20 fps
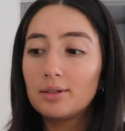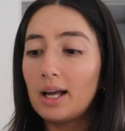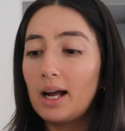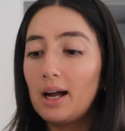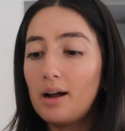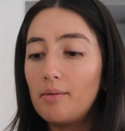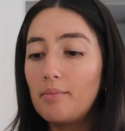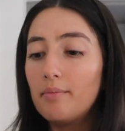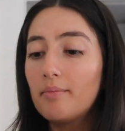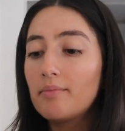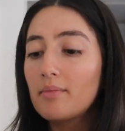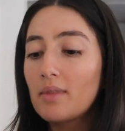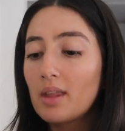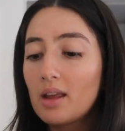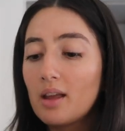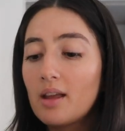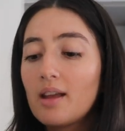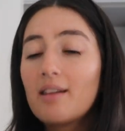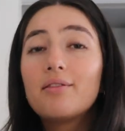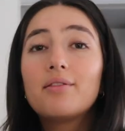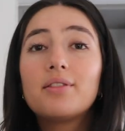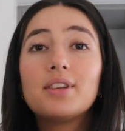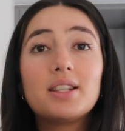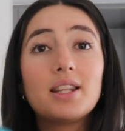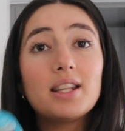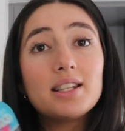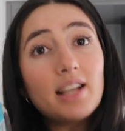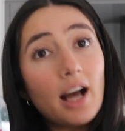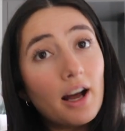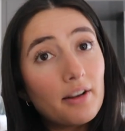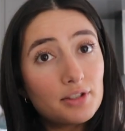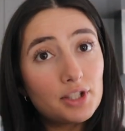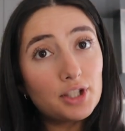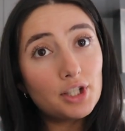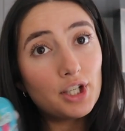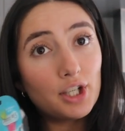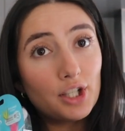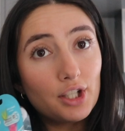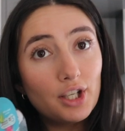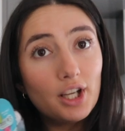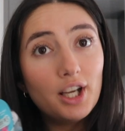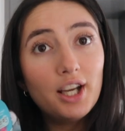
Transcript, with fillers: Um, took this afternoon